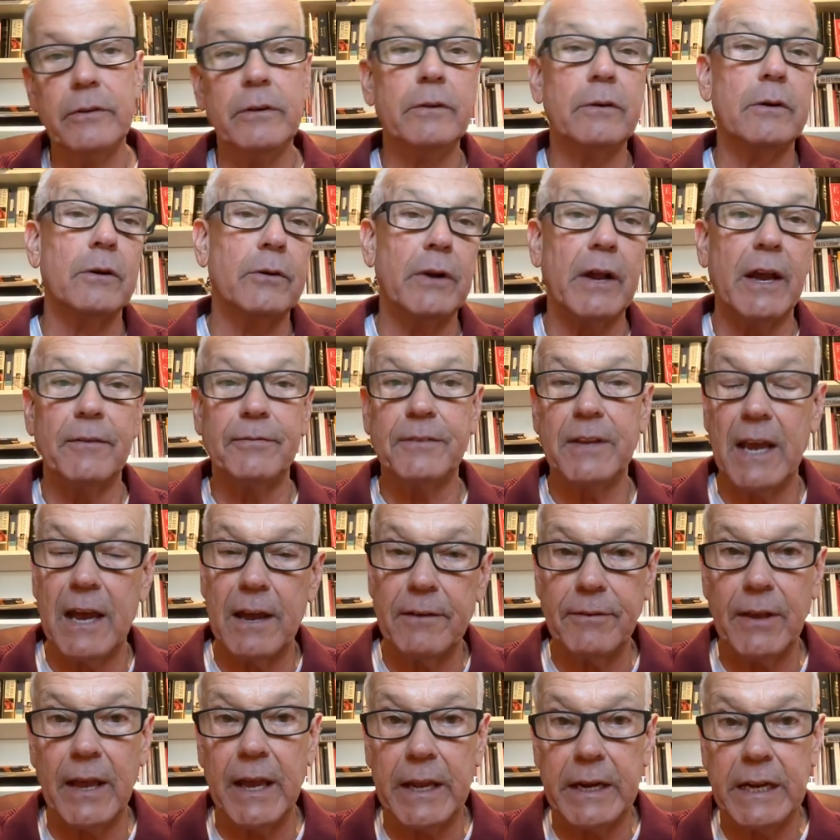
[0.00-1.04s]
You don't have to
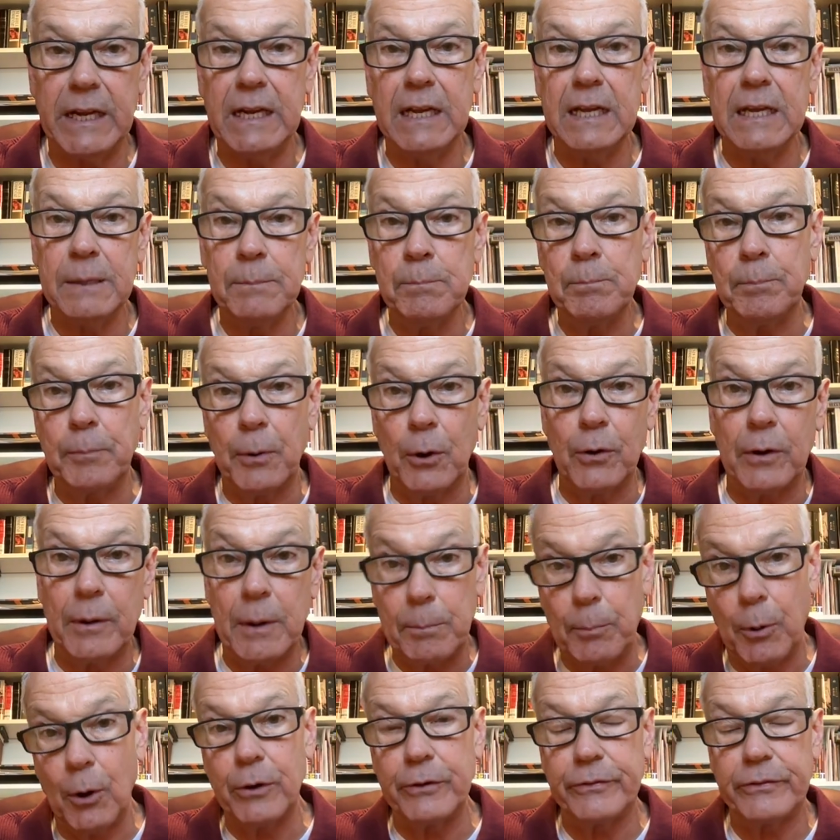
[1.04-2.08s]
have any
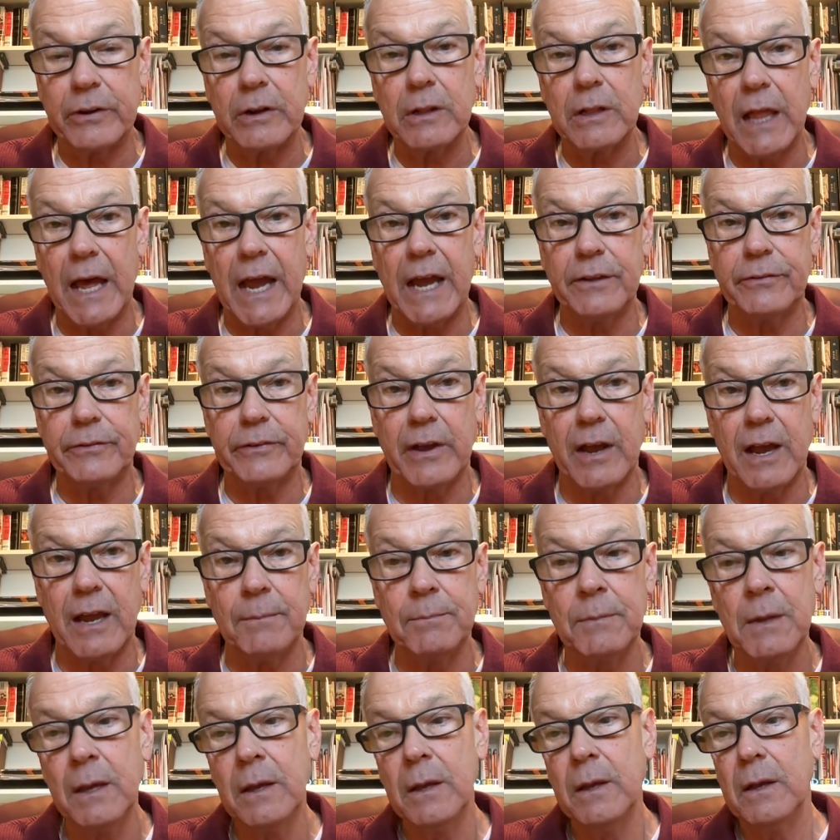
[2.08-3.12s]
in-person class time.